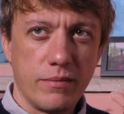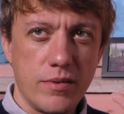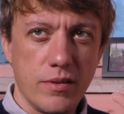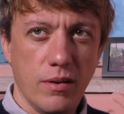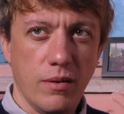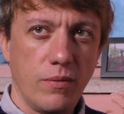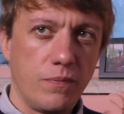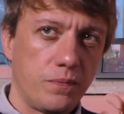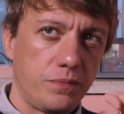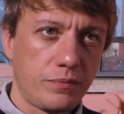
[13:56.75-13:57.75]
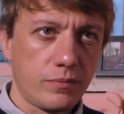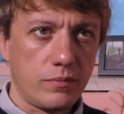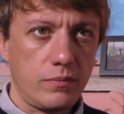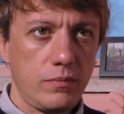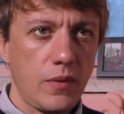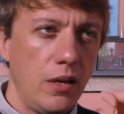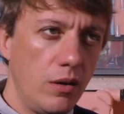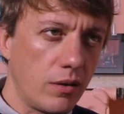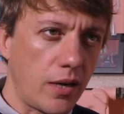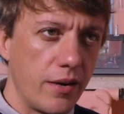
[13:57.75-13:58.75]
So
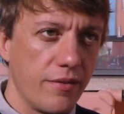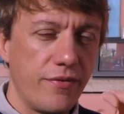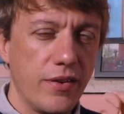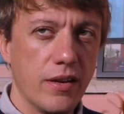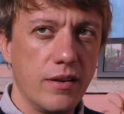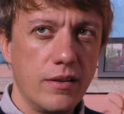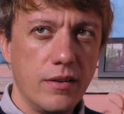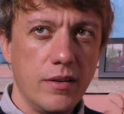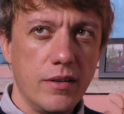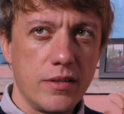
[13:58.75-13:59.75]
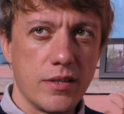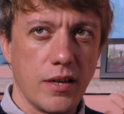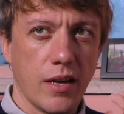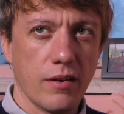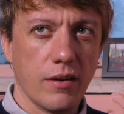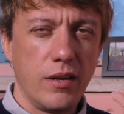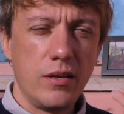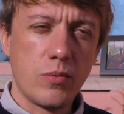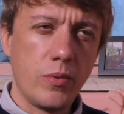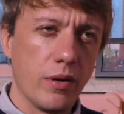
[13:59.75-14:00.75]
it all kind of fit together.
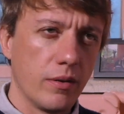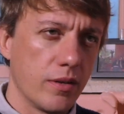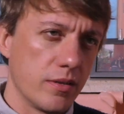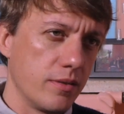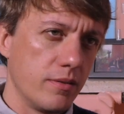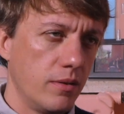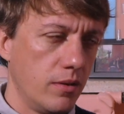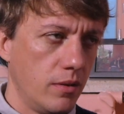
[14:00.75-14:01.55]
And it's weird because